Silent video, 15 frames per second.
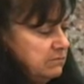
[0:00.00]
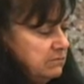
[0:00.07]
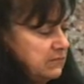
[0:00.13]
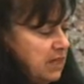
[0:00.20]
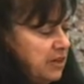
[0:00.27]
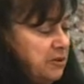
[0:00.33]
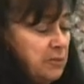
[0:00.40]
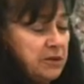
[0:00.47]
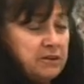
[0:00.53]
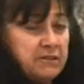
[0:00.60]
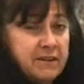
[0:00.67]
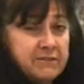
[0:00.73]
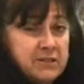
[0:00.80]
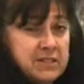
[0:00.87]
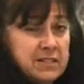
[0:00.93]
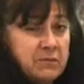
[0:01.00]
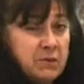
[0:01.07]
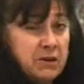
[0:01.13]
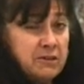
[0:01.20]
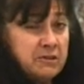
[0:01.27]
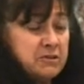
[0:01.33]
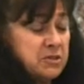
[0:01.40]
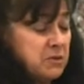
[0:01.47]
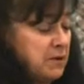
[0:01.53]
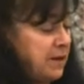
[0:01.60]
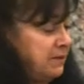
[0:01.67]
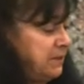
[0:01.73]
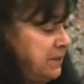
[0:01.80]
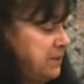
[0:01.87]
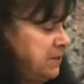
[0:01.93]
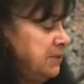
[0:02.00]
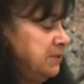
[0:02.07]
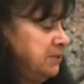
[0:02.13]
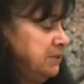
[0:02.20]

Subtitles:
hope we don't ever see one of those around here.